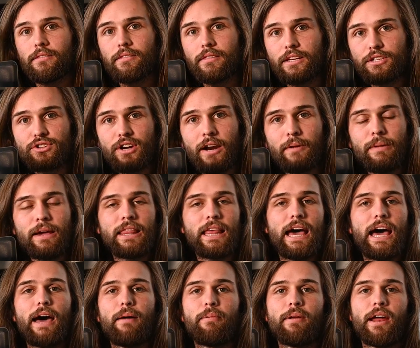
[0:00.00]
let's try to make
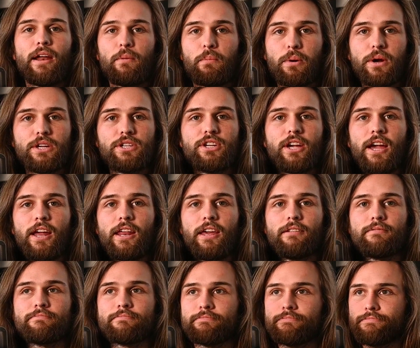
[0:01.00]
that happen. I'd appreciate
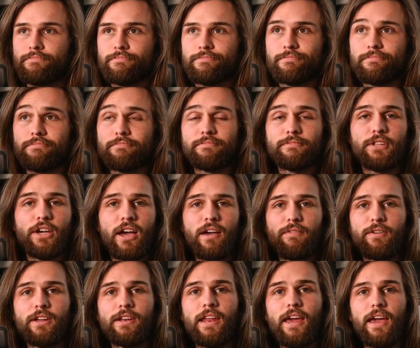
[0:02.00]
it. Y'all have a good